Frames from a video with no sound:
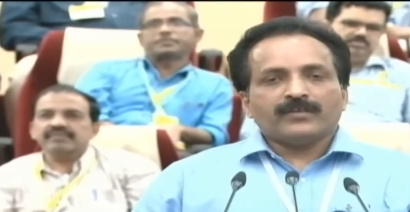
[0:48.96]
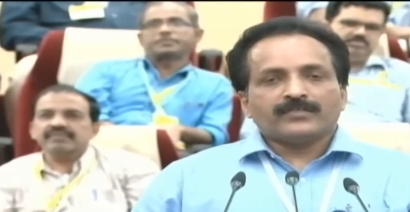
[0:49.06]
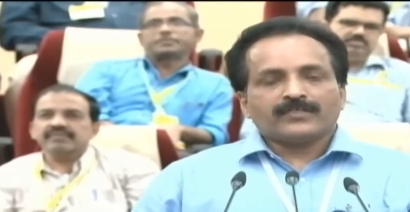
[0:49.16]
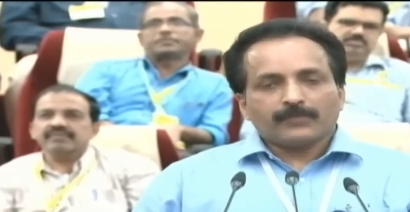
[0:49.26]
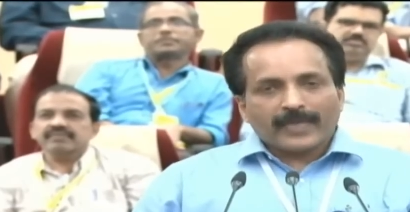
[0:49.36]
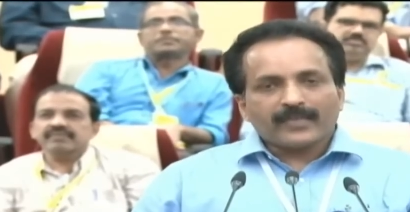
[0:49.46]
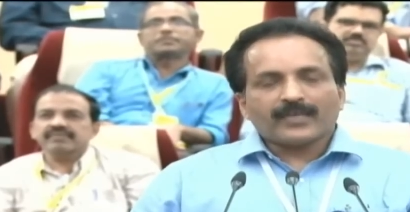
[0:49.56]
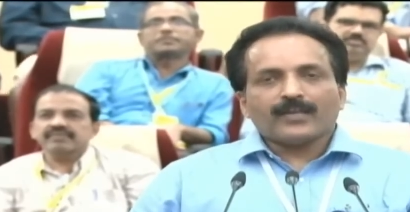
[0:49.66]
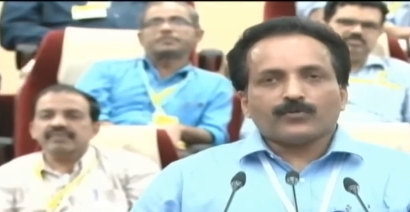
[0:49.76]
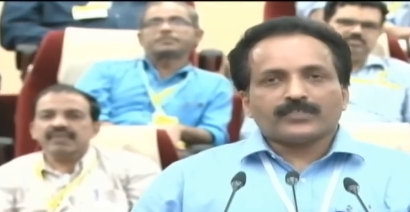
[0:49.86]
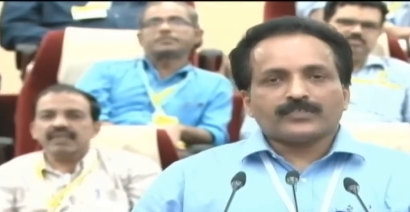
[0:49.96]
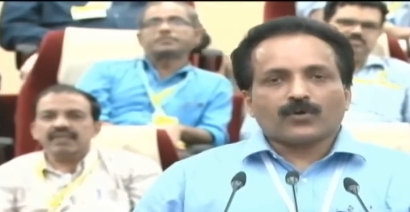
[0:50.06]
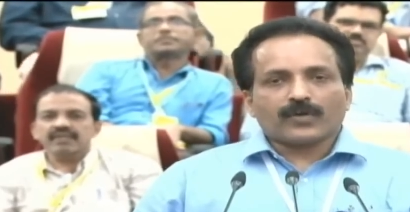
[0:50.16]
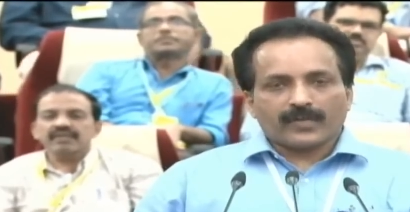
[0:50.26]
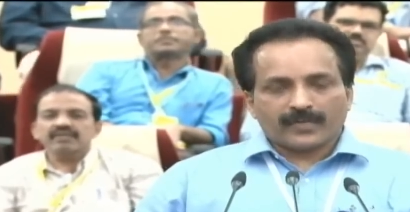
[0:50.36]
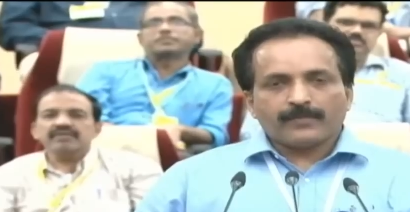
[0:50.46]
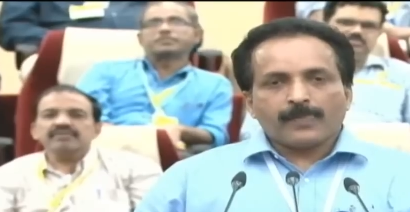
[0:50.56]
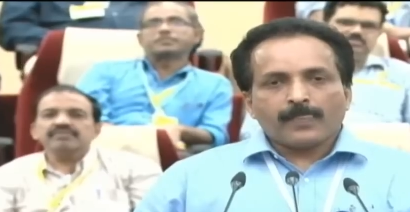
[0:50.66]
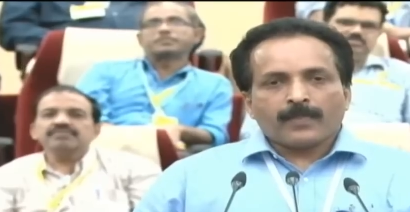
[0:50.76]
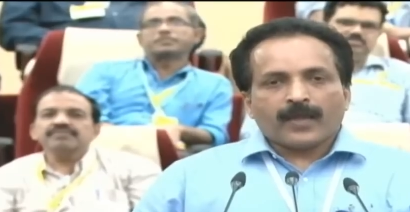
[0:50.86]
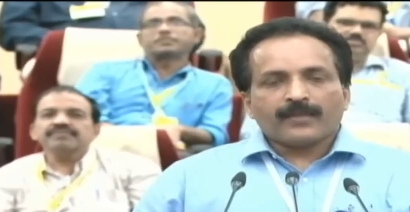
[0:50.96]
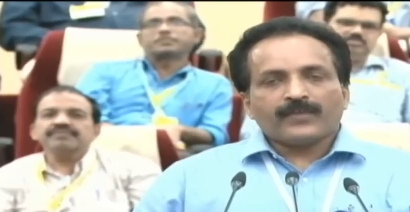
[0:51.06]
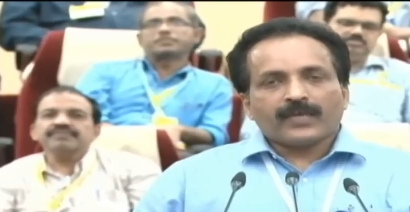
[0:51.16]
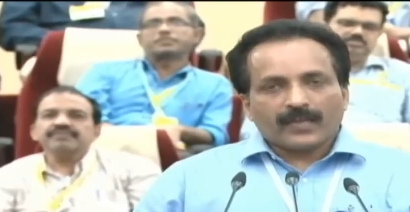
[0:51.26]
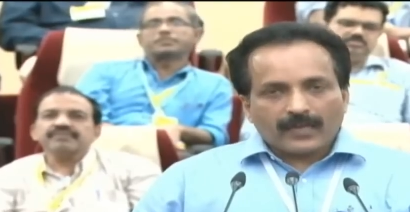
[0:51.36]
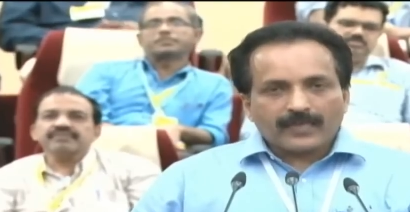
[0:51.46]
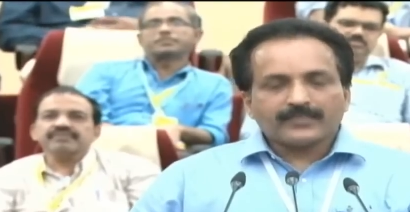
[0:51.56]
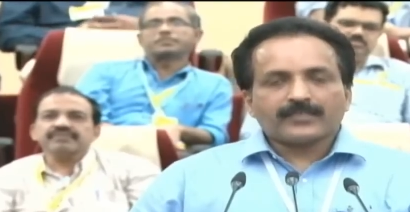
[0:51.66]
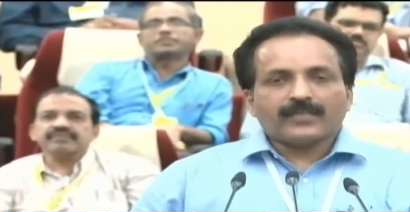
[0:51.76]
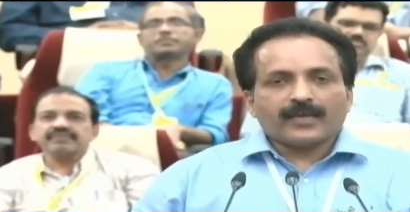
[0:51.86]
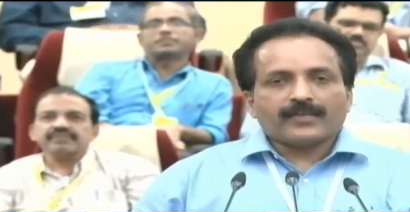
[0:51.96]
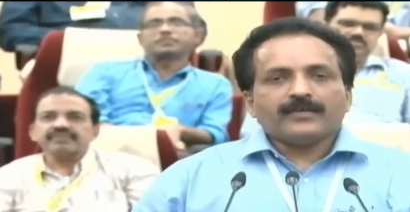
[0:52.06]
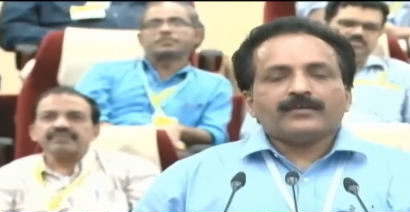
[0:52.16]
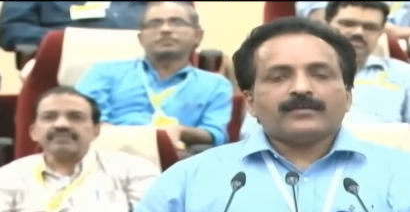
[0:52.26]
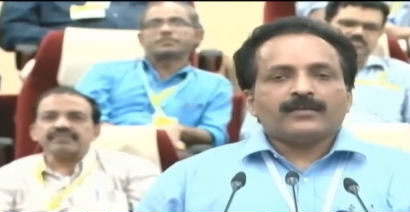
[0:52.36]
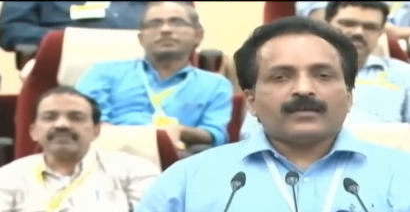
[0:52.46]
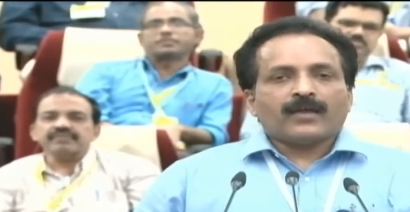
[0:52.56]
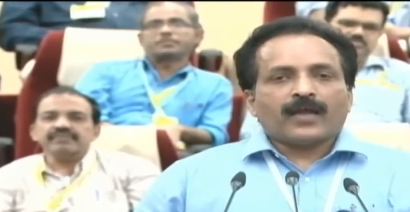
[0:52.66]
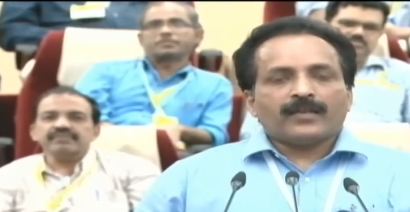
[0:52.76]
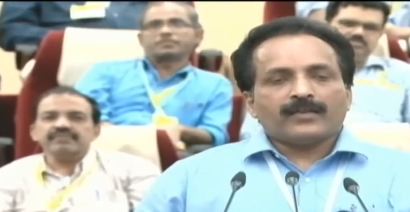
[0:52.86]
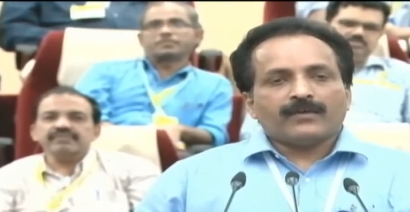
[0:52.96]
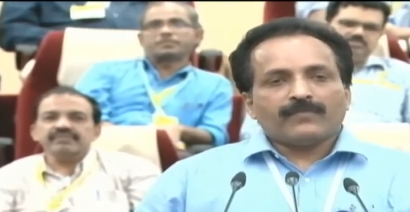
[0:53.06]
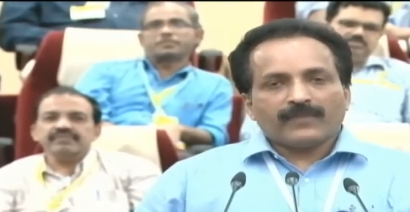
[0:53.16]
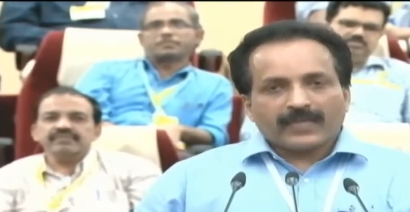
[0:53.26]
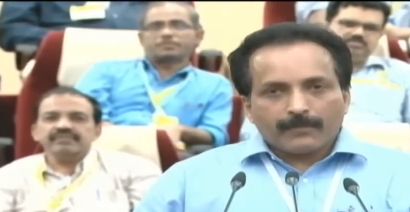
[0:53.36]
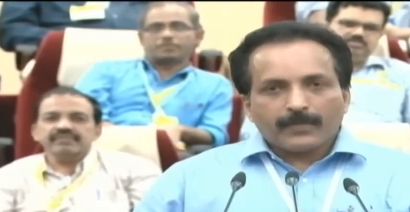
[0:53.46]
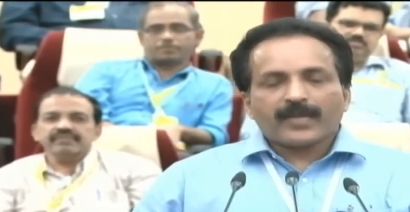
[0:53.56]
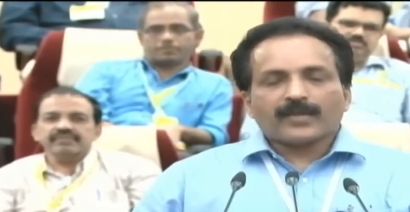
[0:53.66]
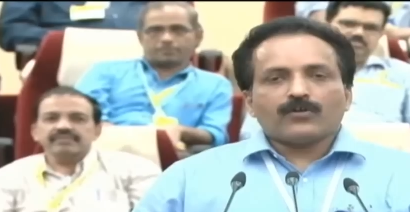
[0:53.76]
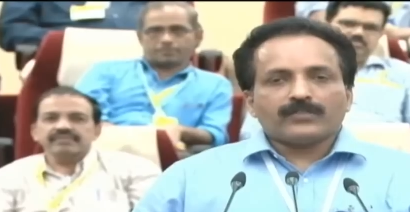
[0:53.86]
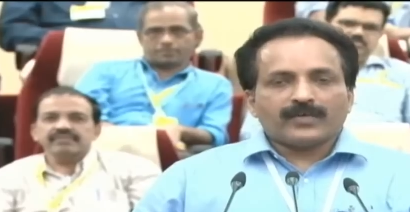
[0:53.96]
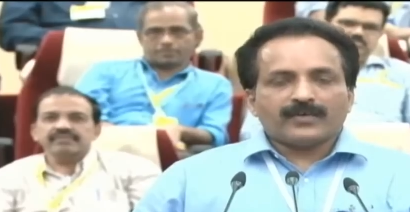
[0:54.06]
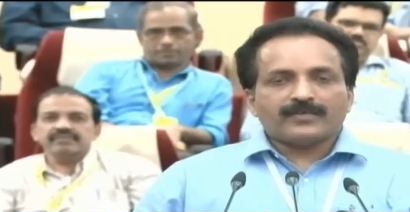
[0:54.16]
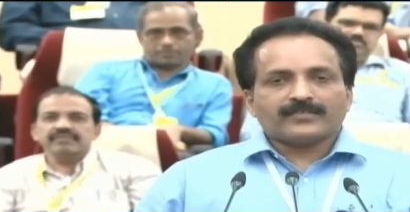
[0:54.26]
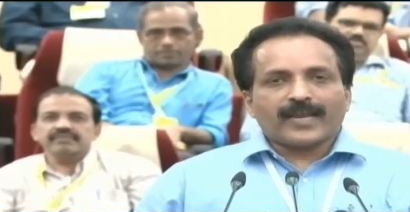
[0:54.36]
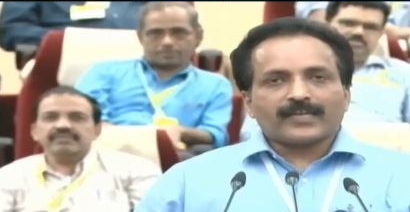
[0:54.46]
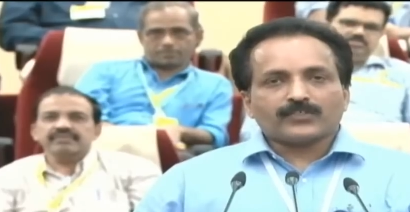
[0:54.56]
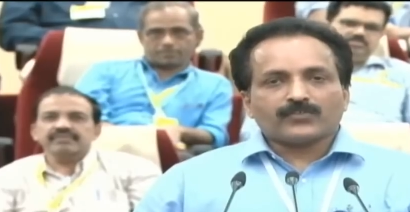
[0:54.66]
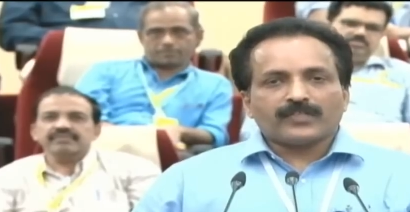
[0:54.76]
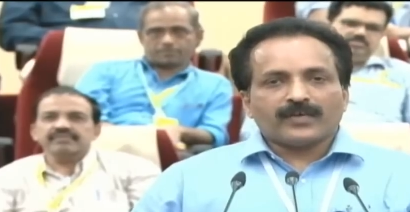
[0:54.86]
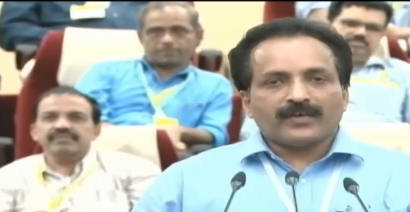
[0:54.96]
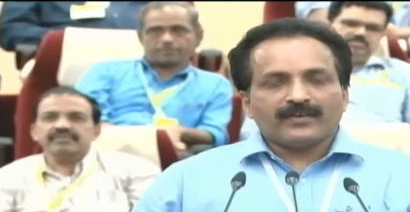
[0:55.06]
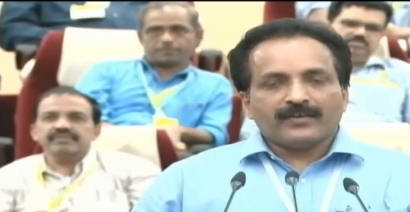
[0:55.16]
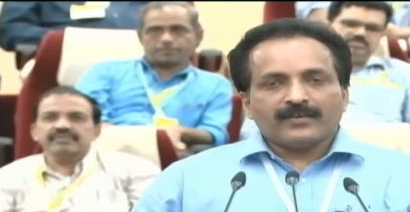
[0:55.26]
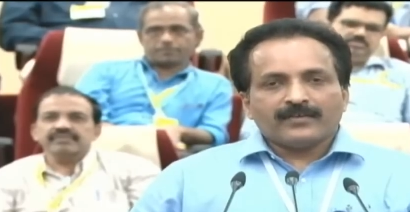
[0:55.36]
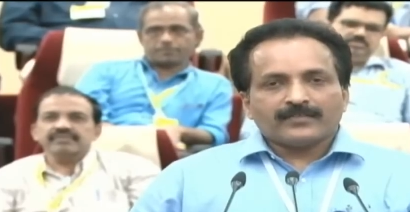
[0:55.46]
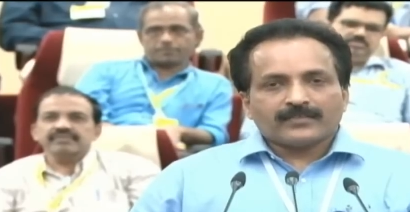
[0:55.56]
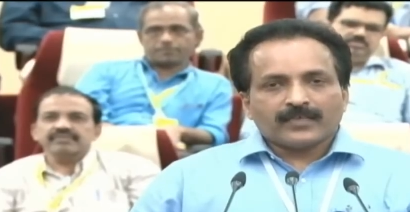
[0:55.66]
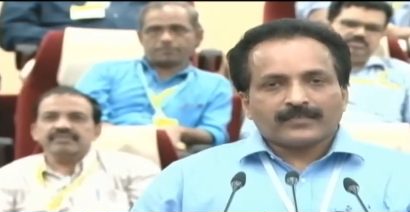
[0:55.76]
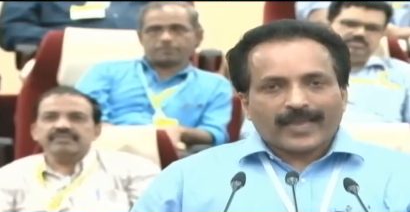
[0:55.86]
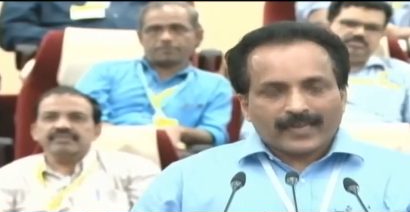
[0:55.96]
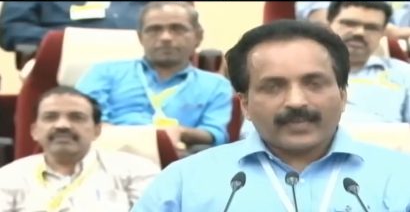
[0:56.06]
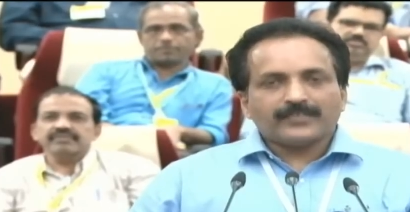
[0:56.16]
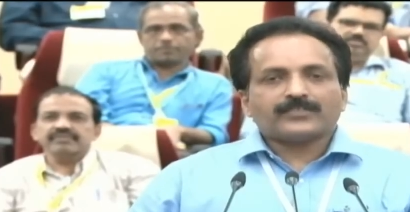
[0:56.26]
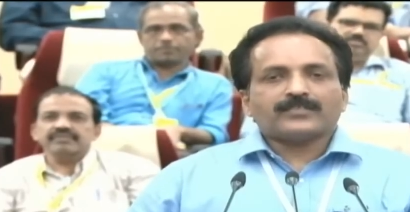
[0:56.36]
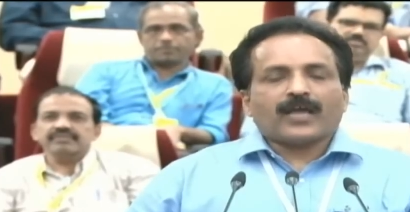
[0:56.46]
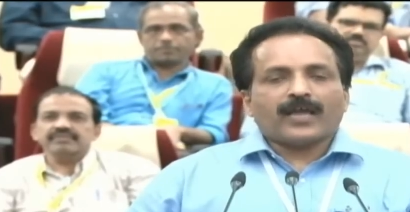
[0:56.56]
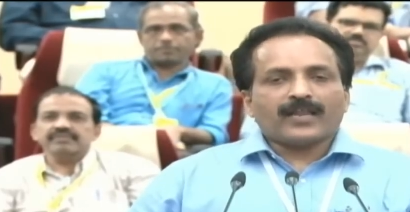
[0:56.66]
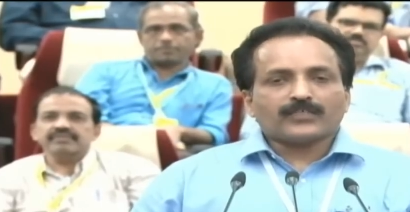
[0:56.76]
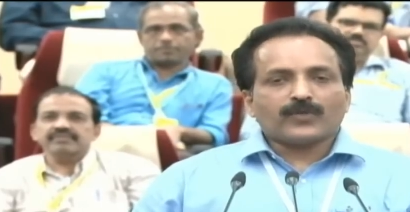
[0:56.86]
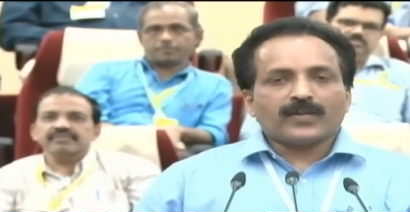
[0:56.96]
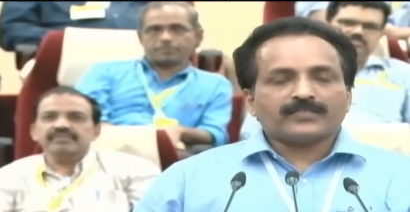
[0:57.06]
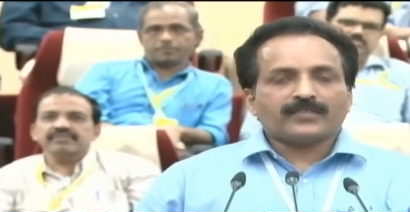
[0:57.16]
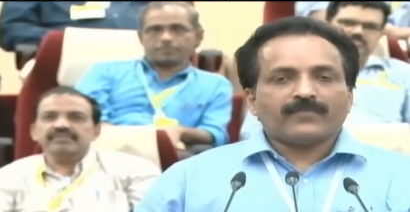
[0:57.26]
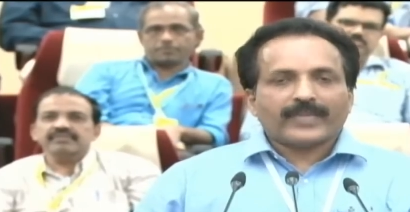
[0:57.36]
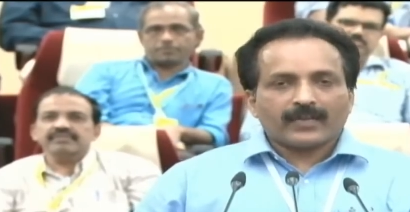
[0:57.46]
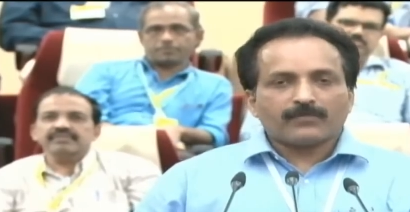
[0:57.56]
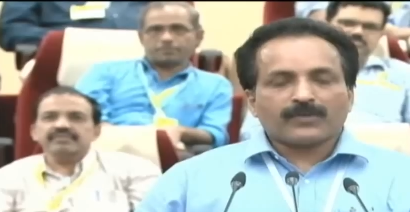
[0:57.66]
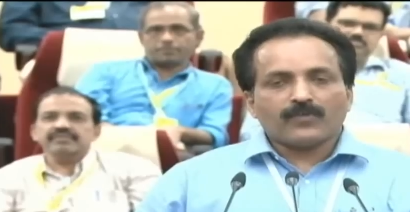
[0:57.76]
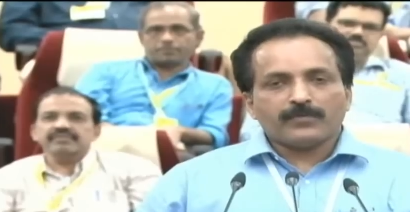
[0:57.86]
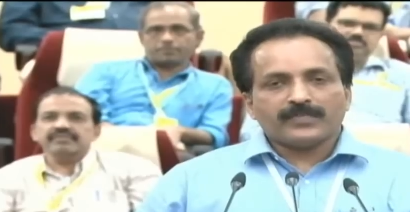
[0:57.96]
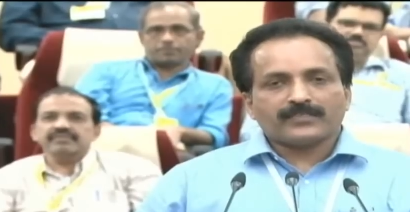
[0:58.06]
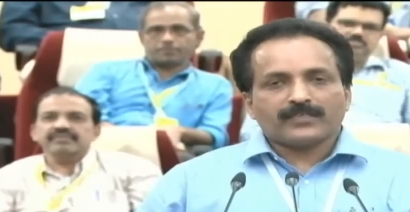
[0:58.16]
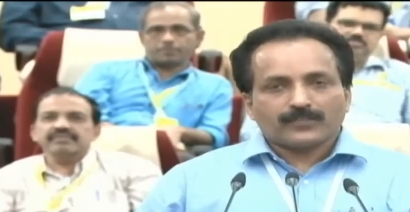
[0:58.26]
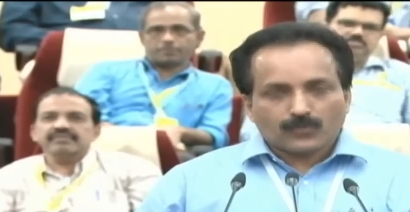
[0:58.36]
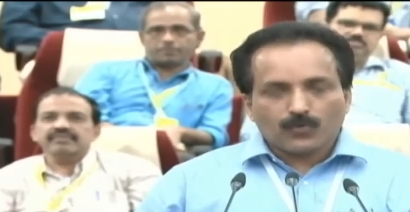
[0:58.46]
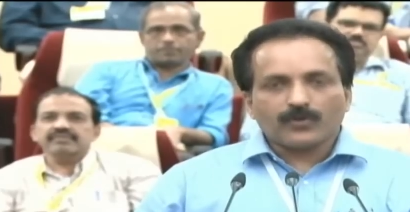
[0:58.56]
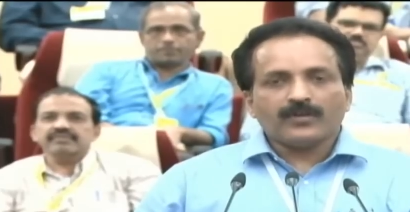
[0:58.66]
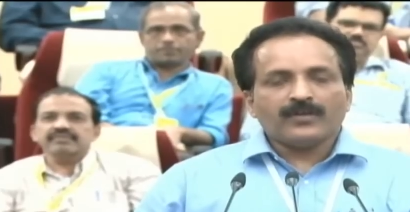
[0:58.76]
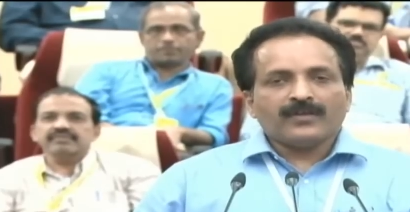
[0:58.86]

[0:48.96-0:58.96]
Speaker 1: some data loss is occurring, and we are analyzing the data. And we will come back on the status of the satellites and as well as the vehicle performance soon.